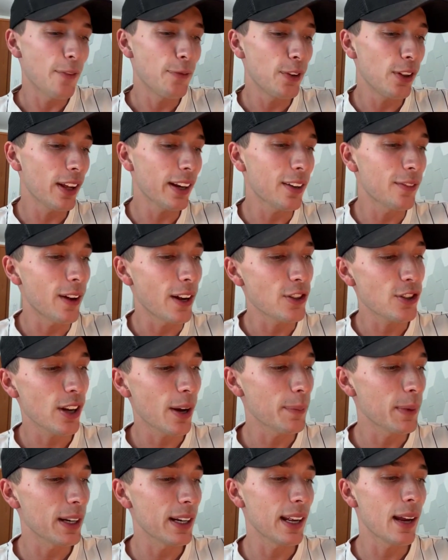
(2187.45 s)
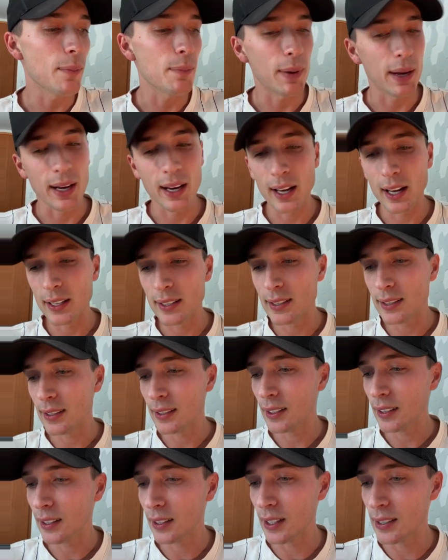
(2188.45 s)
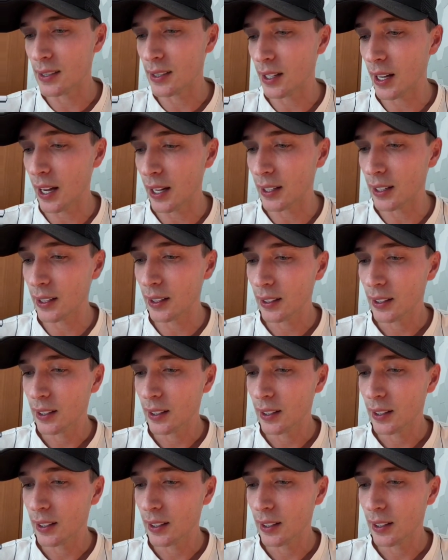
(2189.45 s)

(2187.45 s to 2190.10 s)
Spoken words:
I feel like eventually I'm gonna get banned, because